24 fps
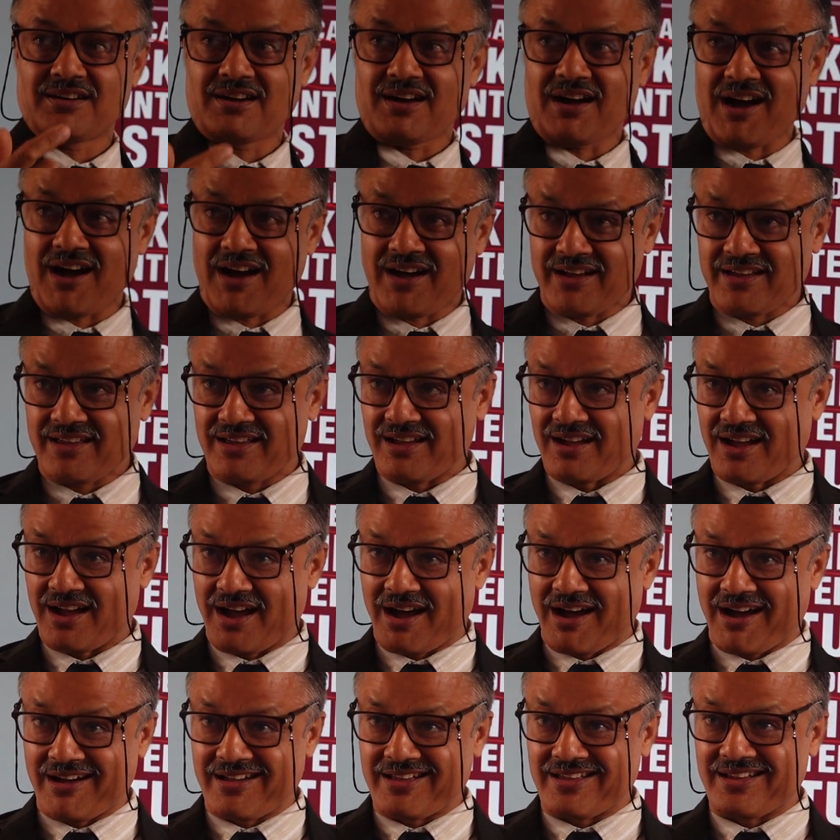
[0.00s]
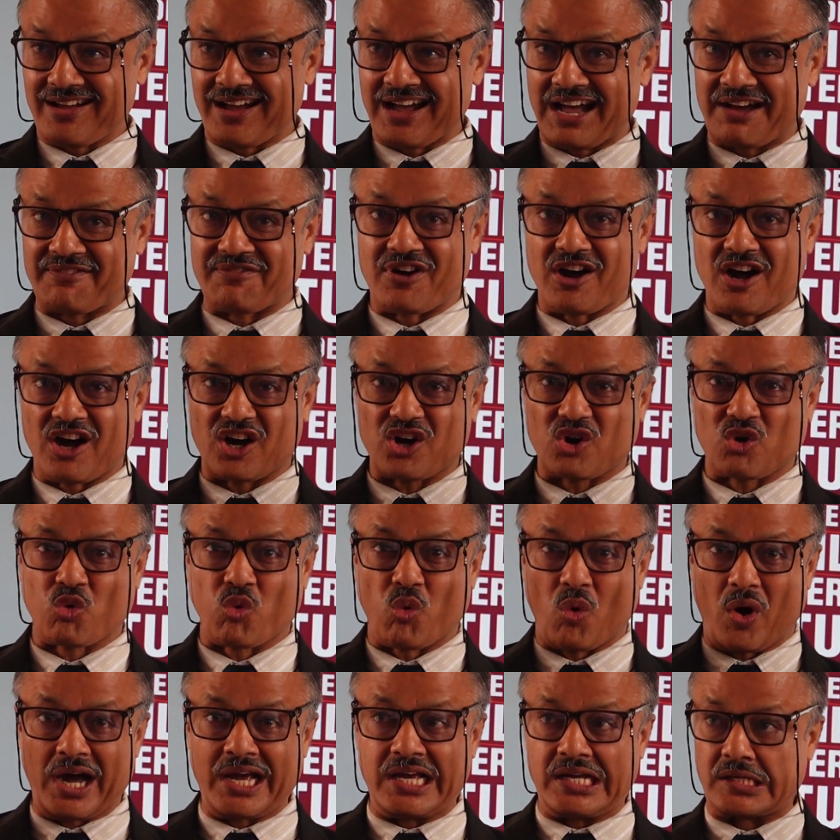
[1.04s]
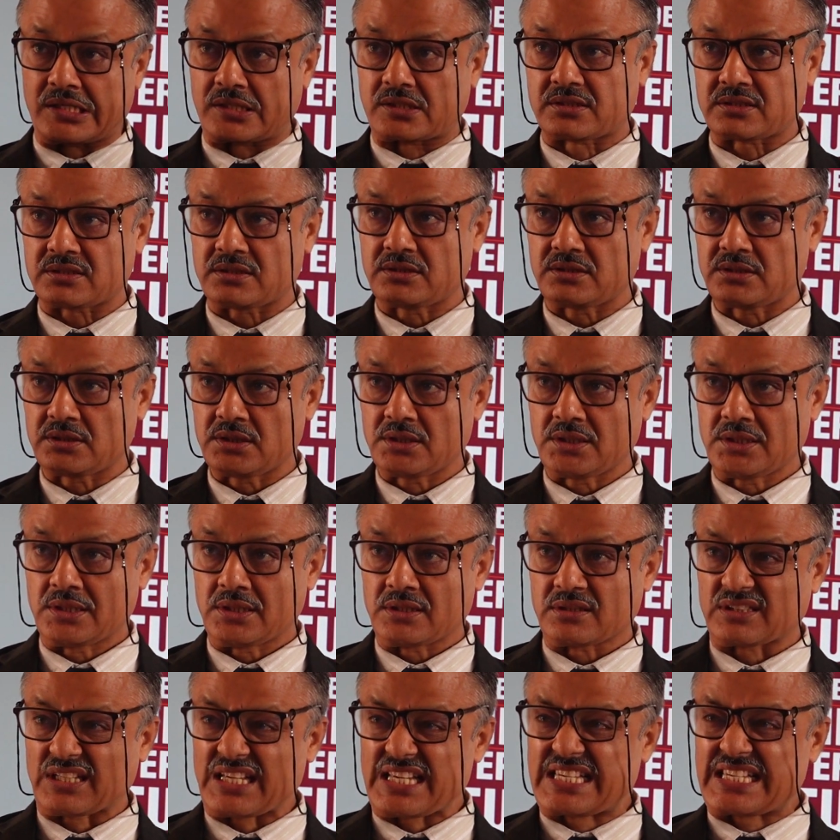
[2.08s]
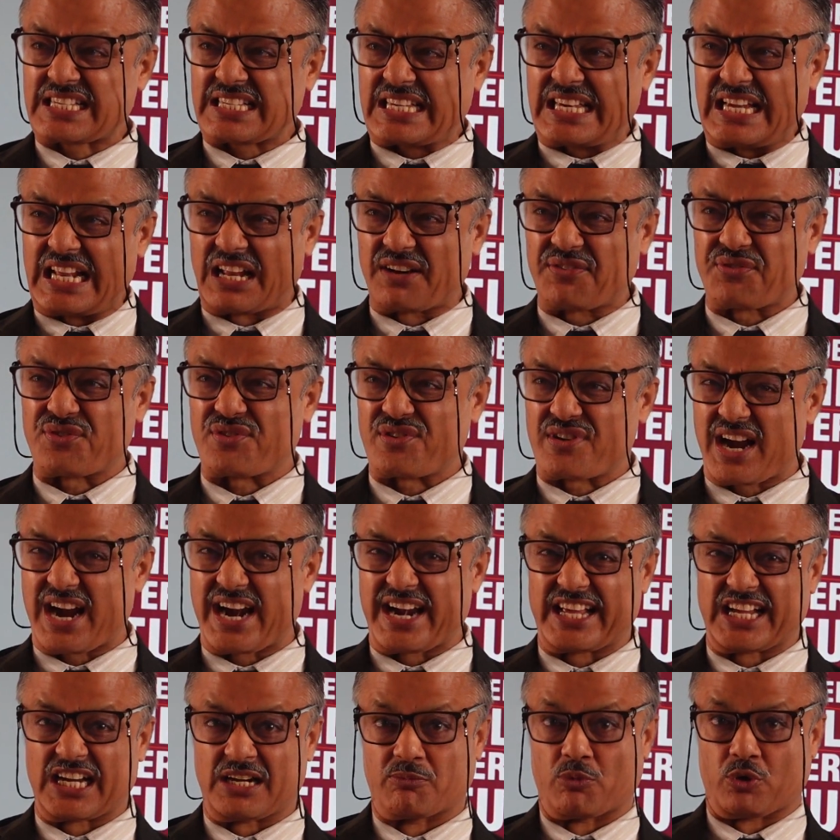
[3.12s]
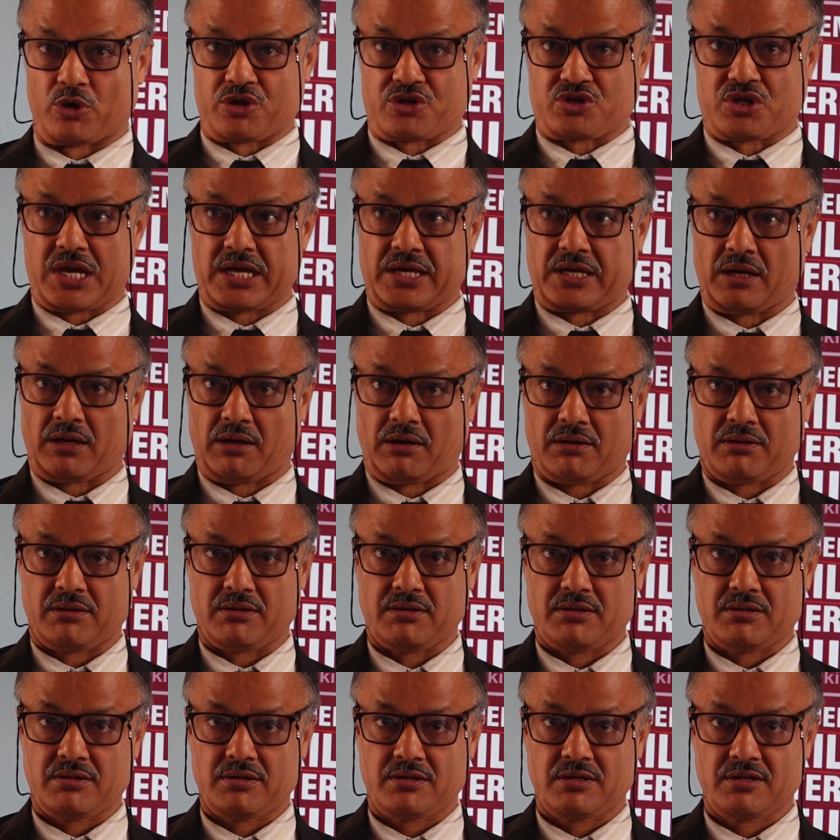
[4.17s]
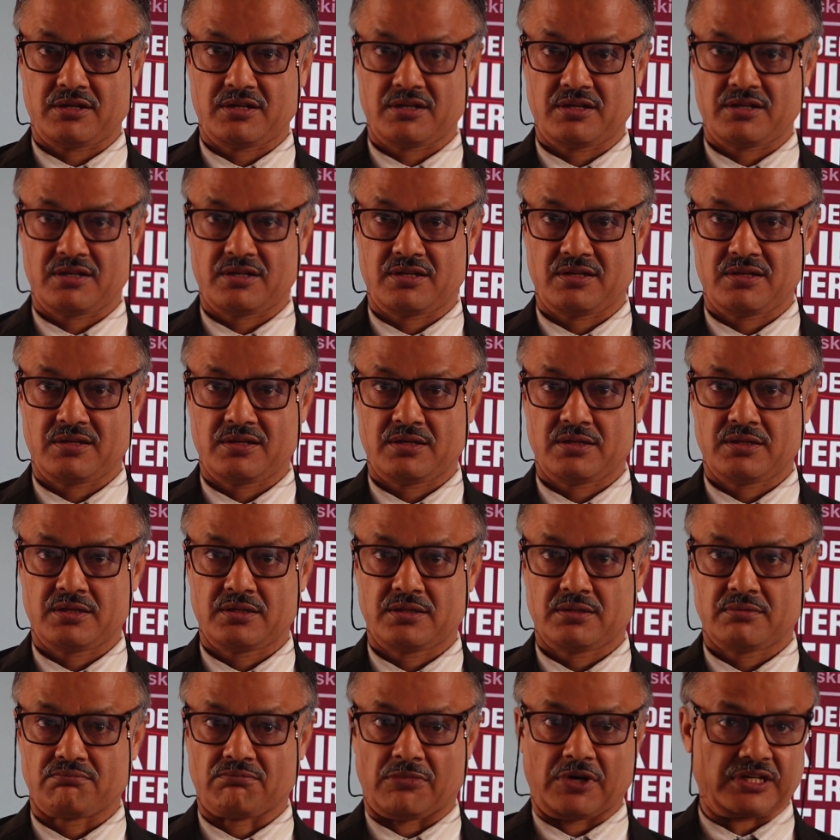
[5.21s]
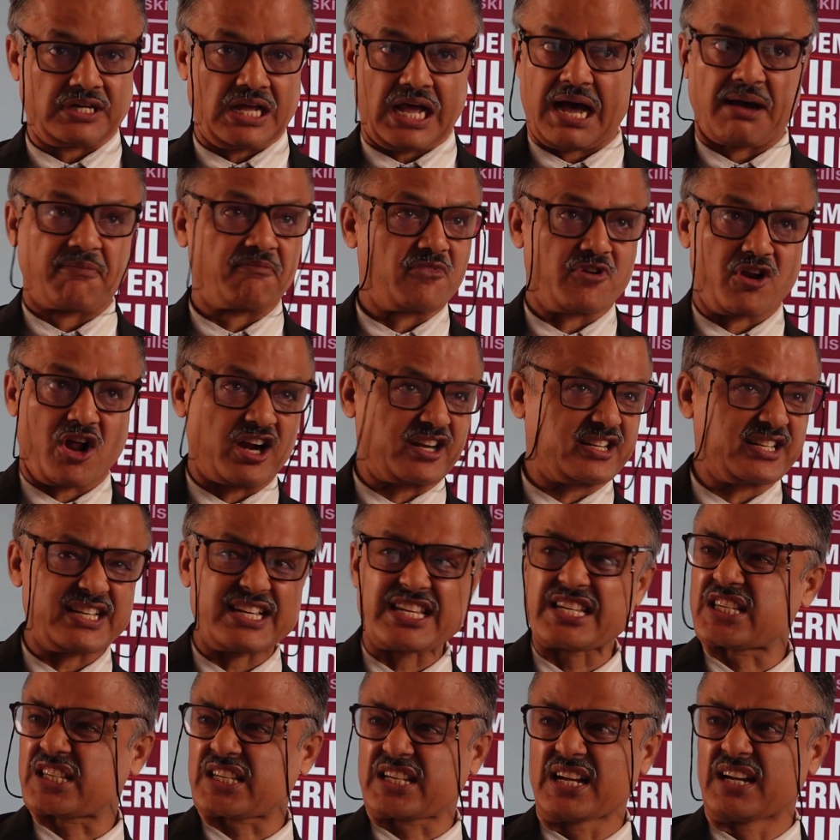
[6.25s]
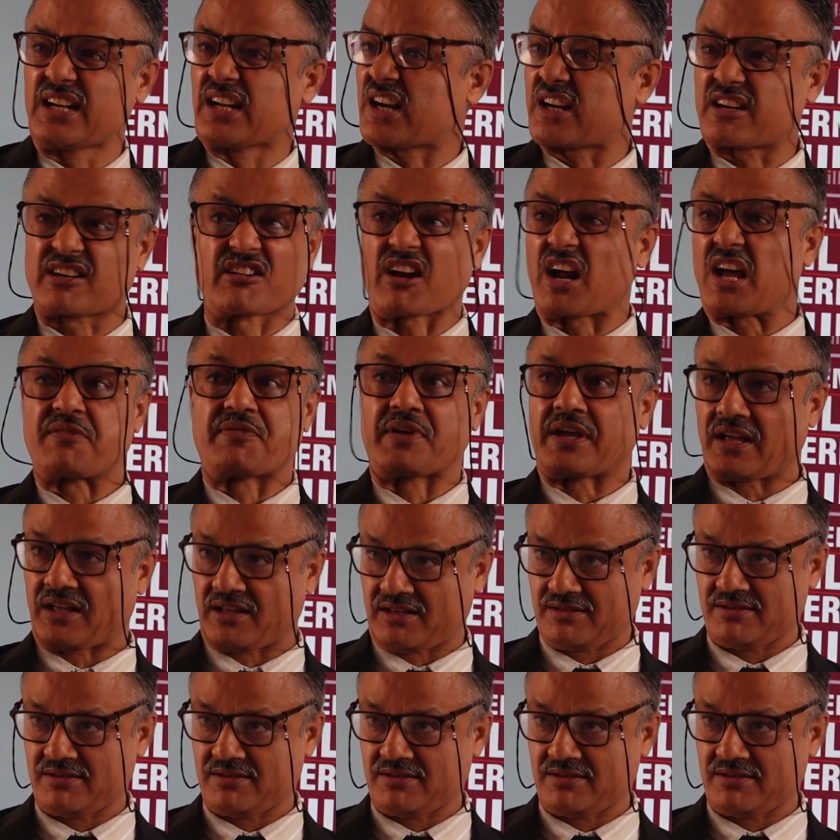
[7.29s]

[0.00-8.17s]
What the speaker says: I have acquired the skill of riding a motorcycle, but I'm not skilled at driving.